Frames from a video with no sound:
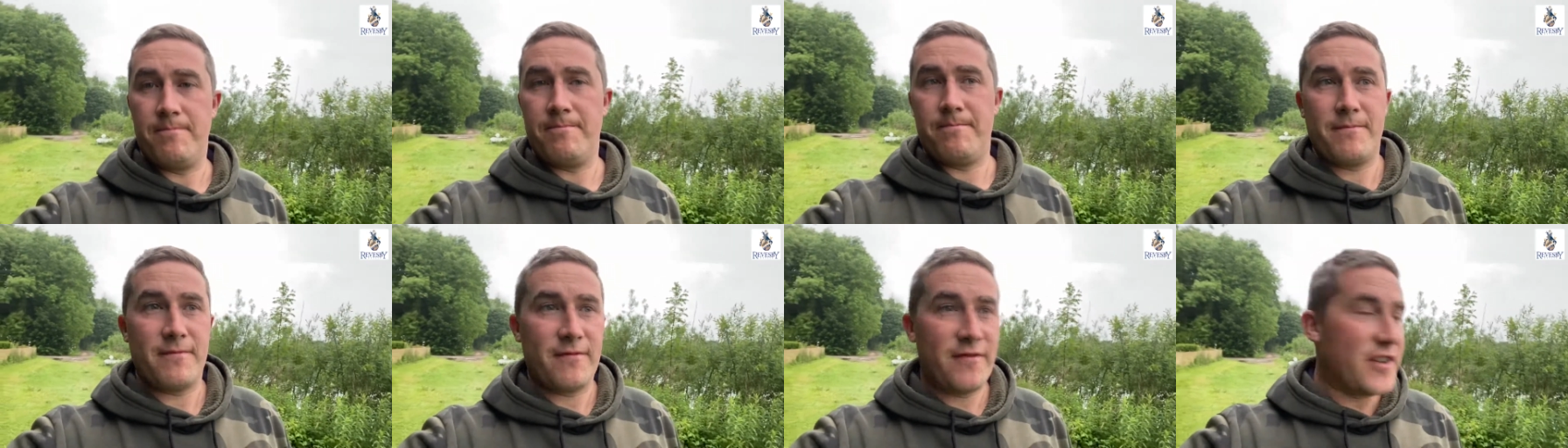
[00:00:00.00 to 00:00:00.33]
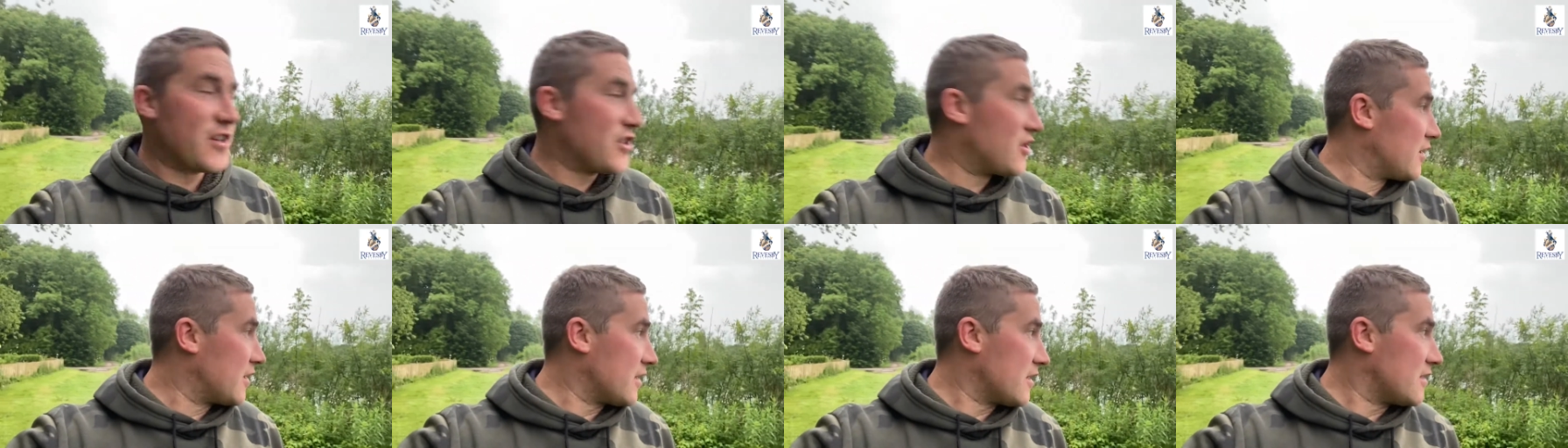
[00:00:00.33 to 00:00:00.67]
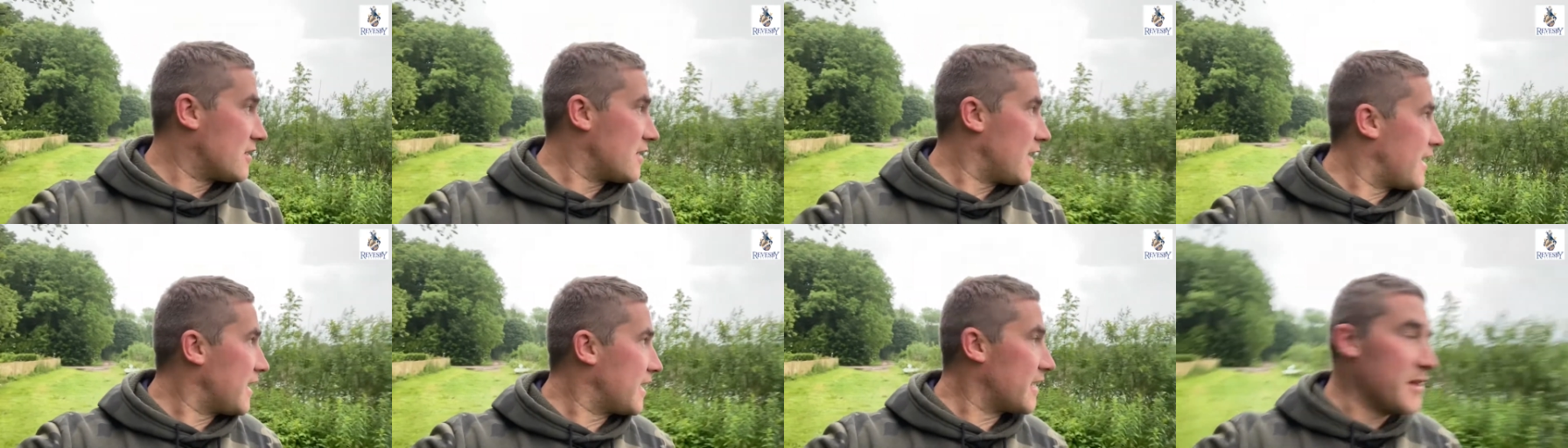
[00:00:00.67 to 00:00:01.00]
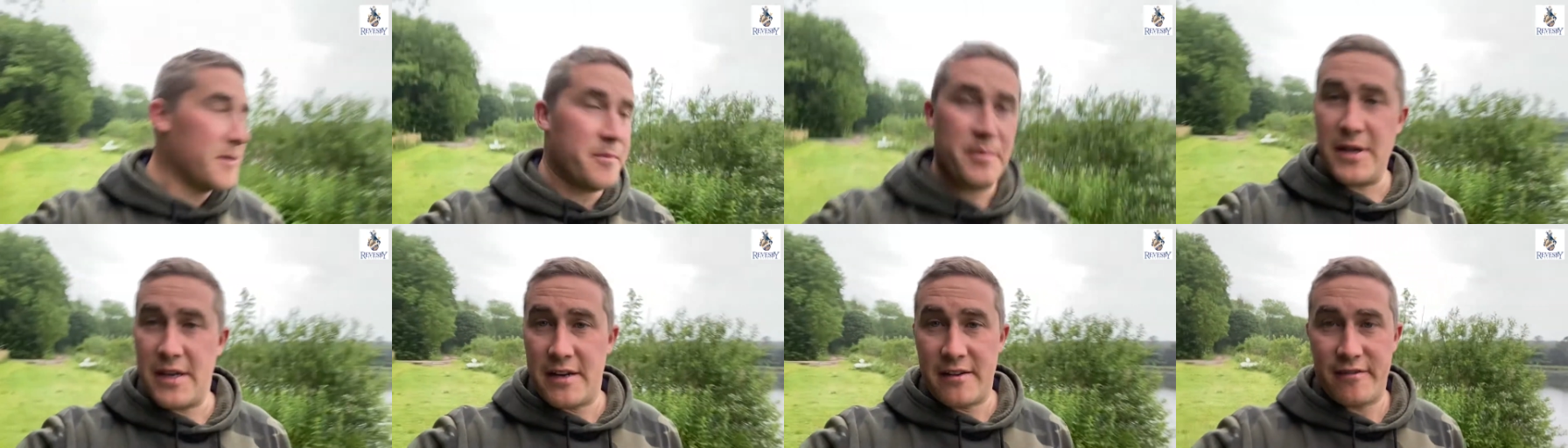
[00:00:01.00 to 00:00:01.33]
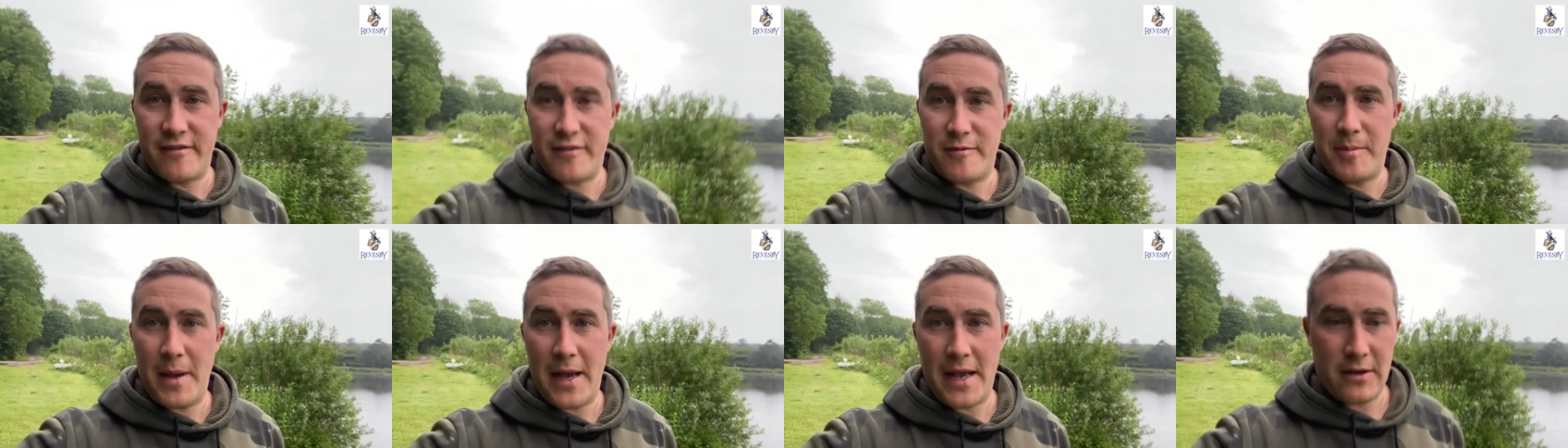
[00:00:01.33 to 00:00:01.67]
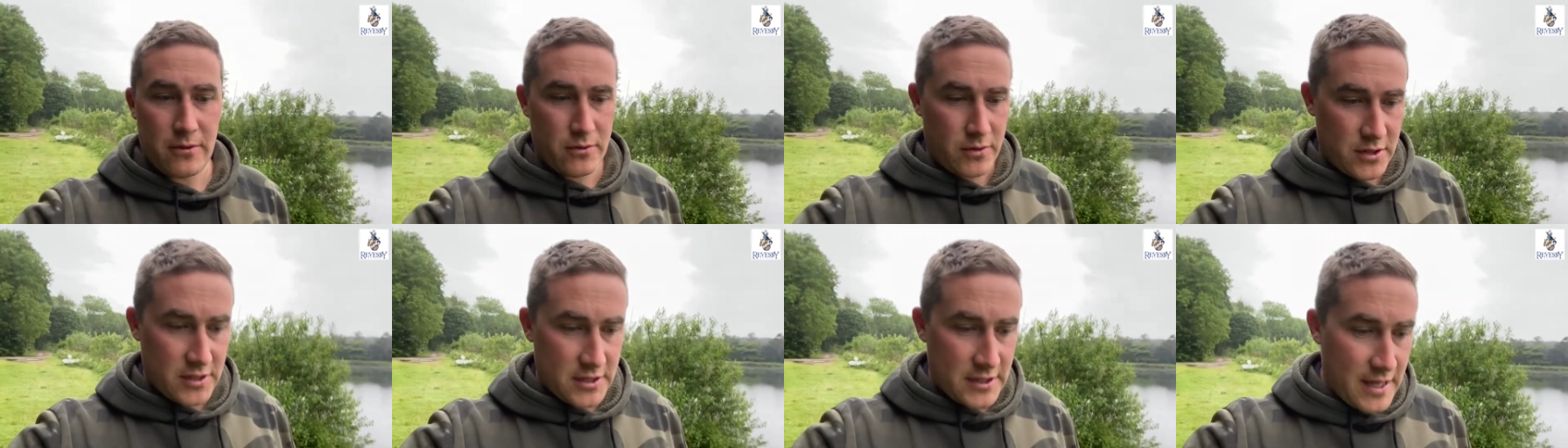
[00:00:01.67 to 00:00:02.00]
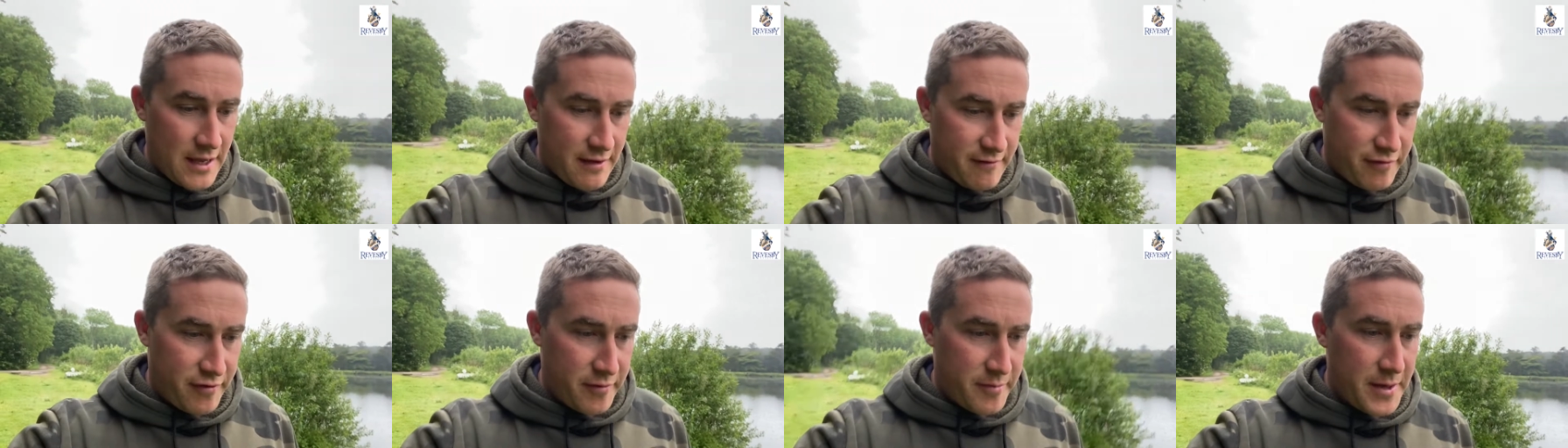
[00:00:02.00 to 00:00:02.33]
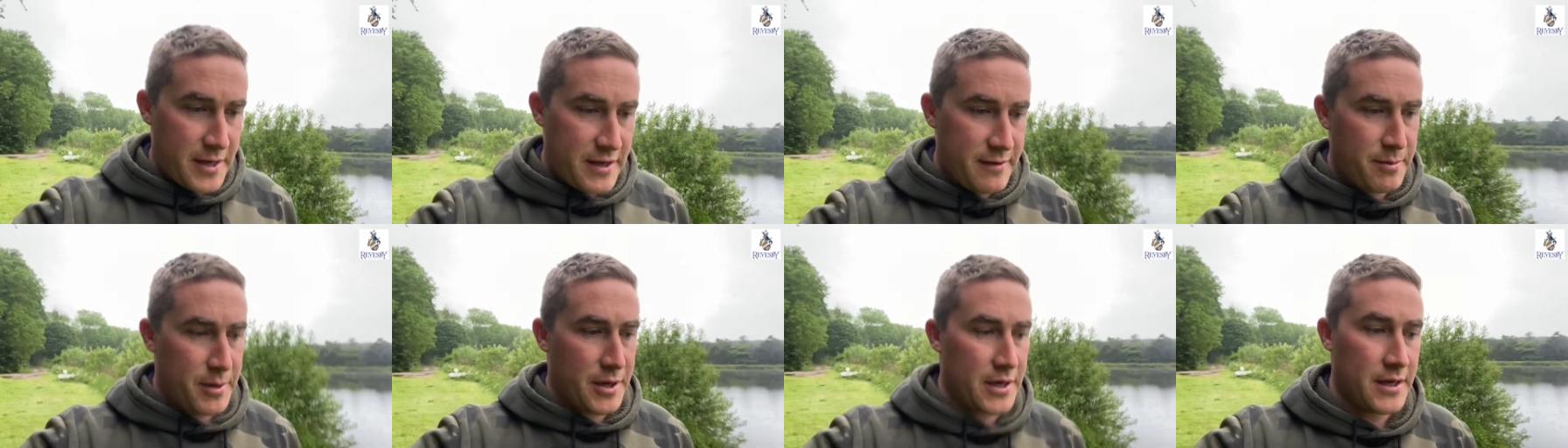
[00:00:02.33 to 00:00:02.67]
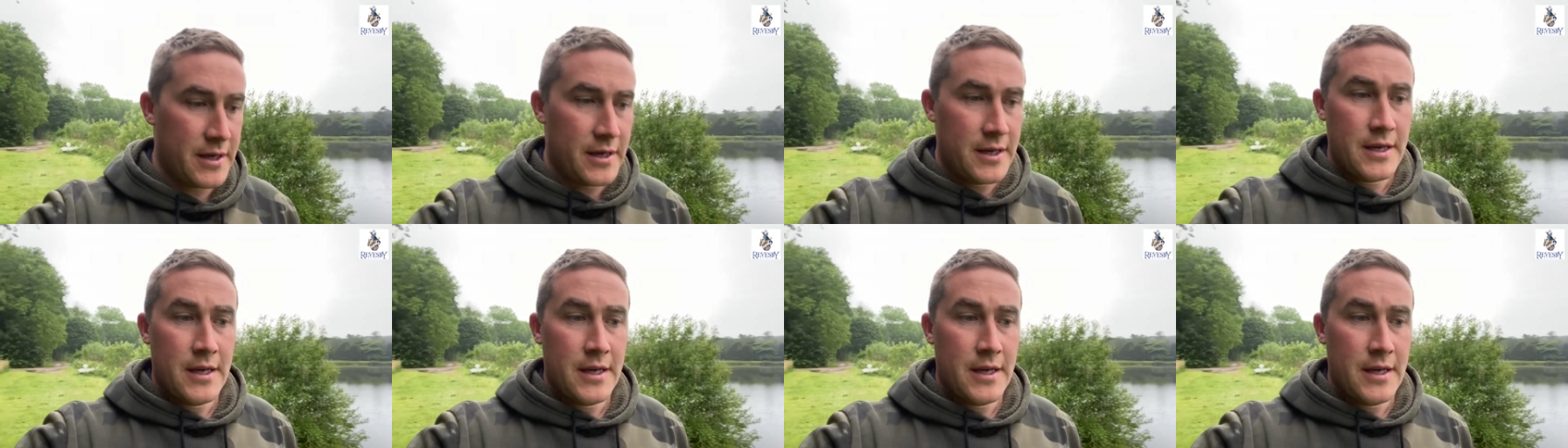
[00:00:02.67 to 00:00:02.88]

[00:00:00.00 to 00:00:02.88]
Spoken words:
fishing has taken a bit of a backward step for me, but